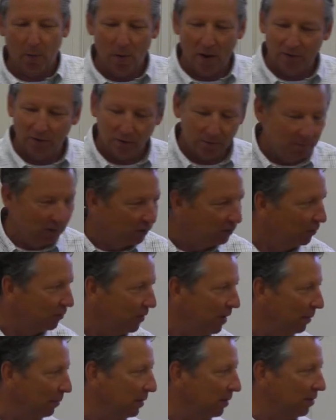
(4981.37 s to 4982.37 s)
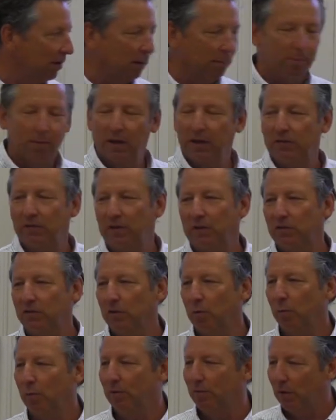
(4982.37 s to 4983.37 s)
wife's a marriage and family therapist, and
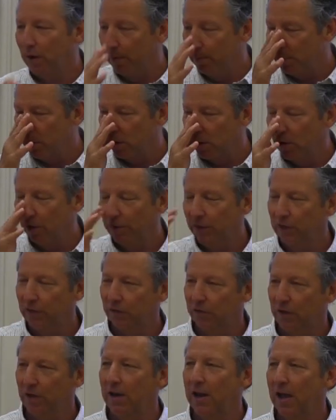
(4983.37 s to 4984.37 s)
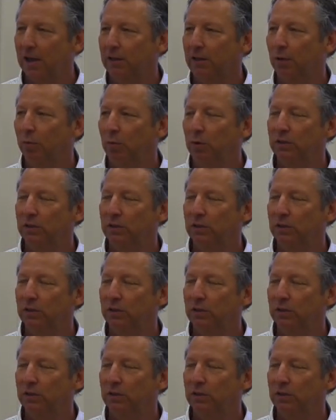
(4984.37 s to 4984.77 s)
so we've written a book called Disconnected,